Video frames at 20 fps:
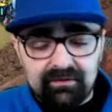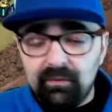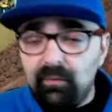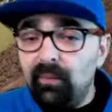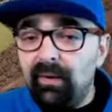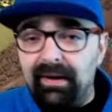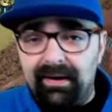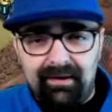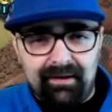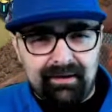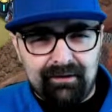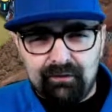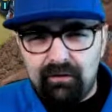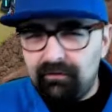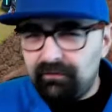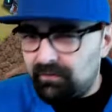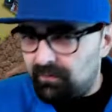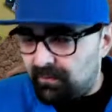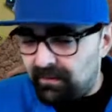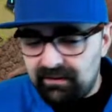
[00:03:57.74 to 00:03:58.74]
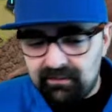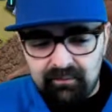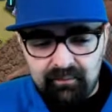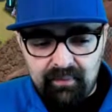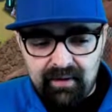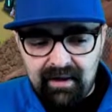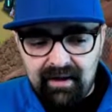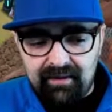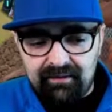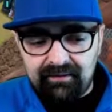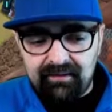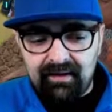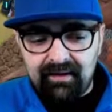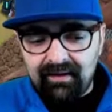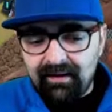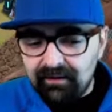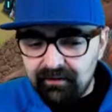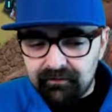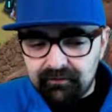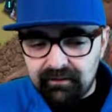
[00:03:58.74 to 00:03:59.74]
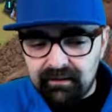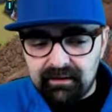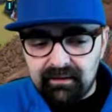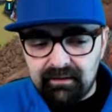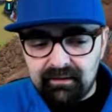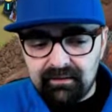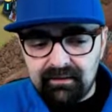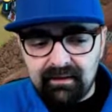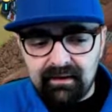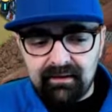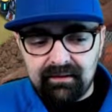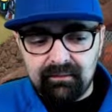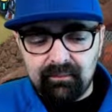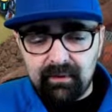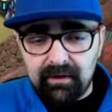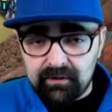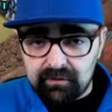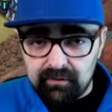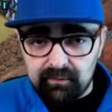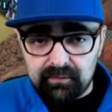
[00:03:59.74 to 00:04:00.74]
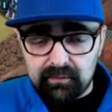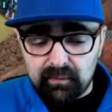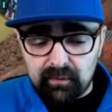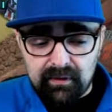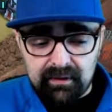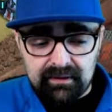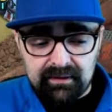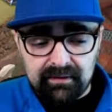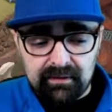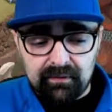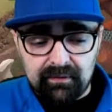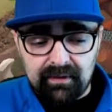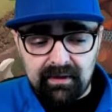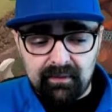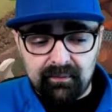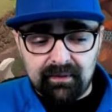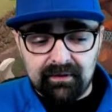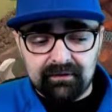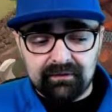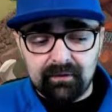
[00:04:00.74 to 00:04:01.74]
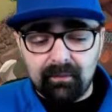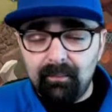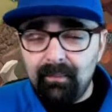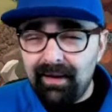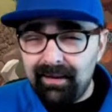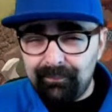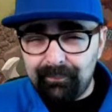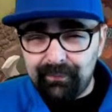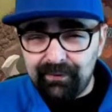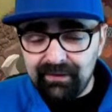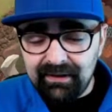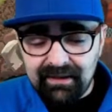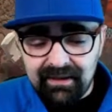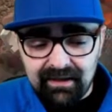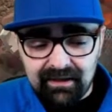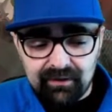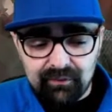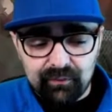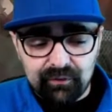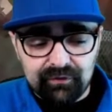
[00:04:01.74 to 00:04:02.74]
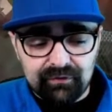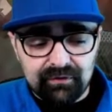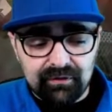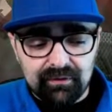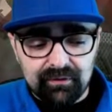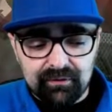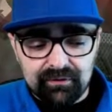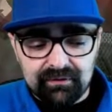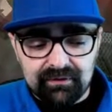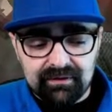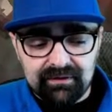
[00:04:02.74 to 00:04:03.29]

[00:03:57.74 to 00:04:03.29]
away, it's off the beaten path. I kind of figured that my troops weren't going to go that way. So my plan was to use